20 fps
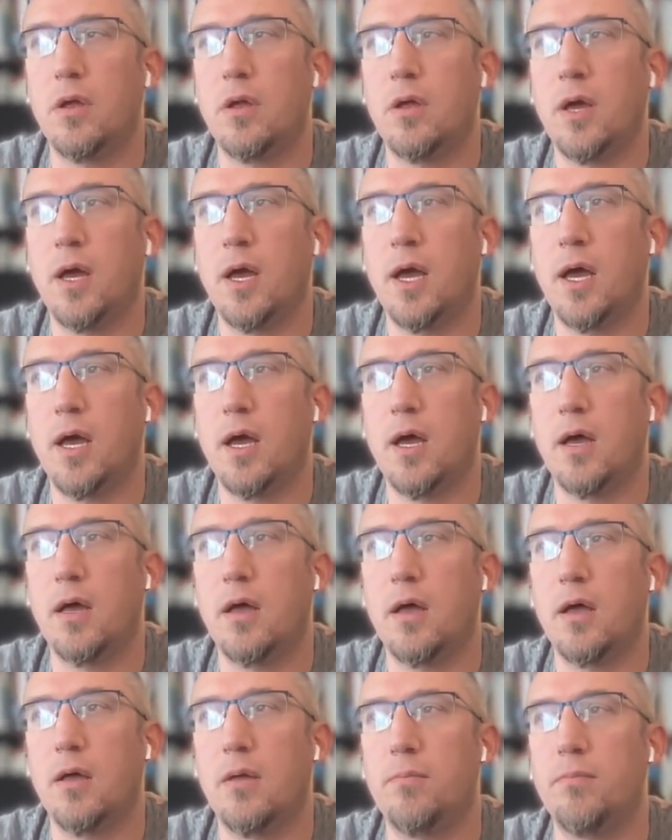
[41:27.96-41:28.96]
uh,
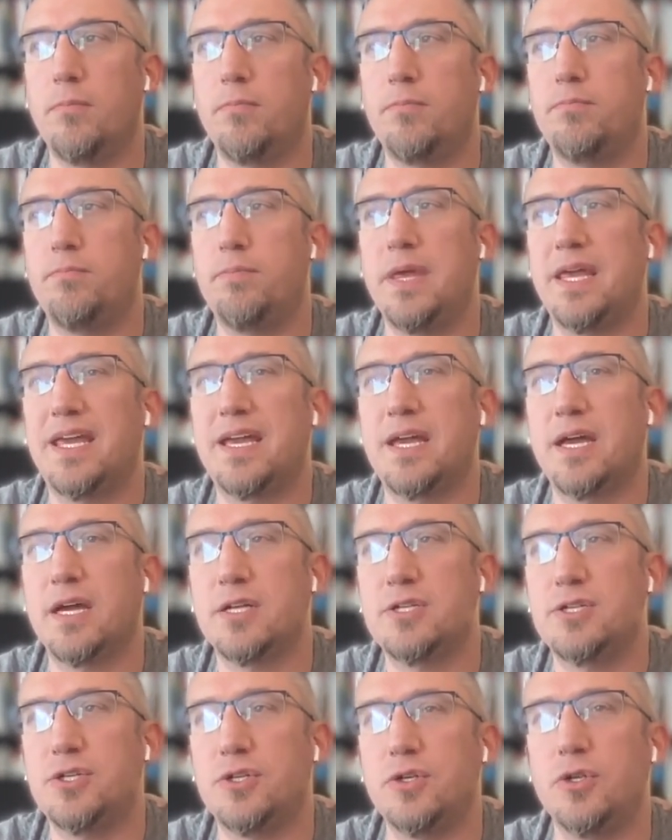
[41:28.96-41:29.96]

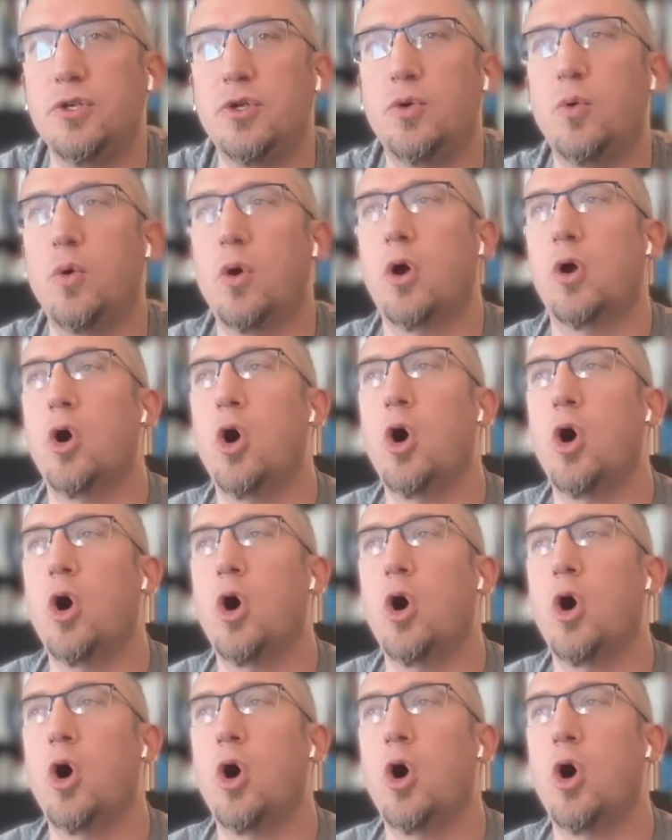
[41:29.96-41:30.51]
because you are